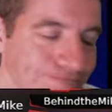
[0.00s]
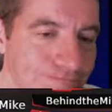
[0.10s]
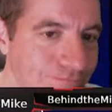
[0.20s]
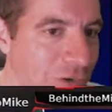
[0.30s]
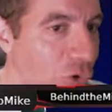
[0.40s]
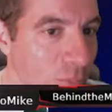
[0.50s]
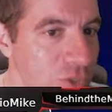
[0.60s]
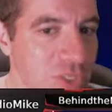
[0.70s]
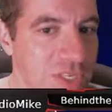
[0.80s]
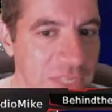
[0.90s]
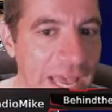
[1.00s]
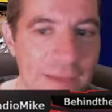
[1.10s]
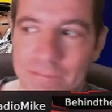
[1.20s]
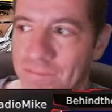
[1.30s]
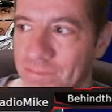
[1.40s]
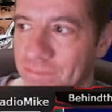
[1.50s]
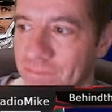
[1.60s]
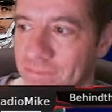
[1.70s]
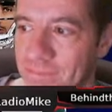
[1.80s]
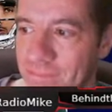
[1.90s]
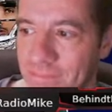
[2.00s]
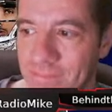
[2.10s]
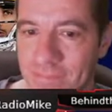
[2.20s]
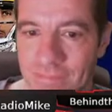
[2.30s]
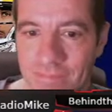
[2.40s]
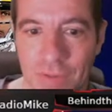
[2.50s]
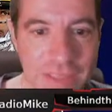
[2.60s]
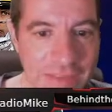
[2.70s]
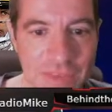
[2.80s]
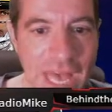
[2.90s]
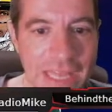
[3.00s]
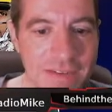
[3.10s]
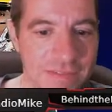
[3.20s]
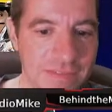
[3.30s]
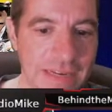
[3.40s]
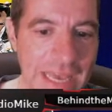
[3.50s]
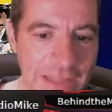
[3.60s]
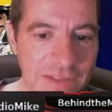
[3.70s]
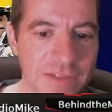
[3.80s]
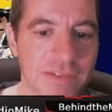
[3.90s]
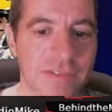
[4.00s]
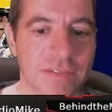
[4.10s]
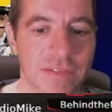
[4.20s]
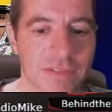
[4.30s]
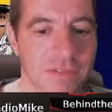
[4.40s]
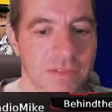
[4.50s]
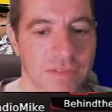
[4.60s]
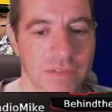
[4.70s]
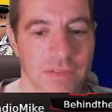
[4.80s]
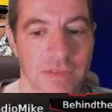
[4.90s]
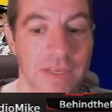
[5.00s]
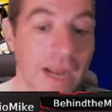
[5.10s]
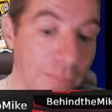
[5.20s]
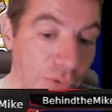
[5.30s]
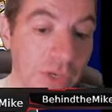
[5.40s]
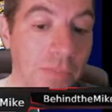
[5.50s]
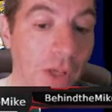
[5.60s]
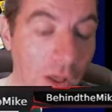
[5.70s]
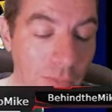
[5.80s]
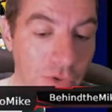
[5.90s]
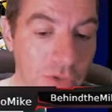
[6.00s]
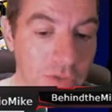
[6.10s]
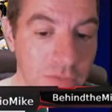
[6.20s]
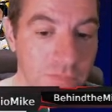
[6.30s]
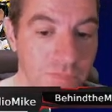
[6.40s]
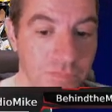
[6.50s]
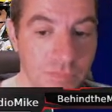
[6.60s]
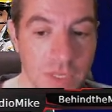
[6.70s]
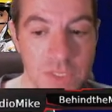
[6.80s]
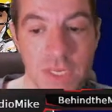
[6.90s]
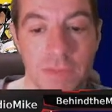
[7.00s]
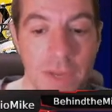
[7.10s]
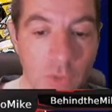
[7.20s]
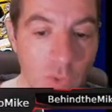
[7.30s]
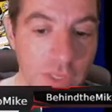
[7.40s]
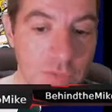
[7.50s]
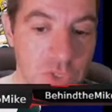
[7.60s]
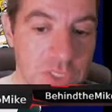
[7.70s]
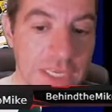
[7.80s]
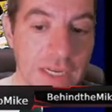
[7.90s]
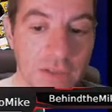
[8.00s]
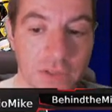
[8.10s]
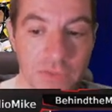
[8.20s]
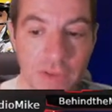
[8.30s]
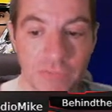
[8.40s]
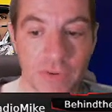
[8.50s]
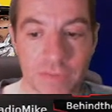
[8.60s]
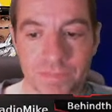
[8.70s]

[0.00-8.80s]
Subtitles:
they're almost the same. But they've got Allen, and I put in Palmer instead of Mike Williams just to get a little different.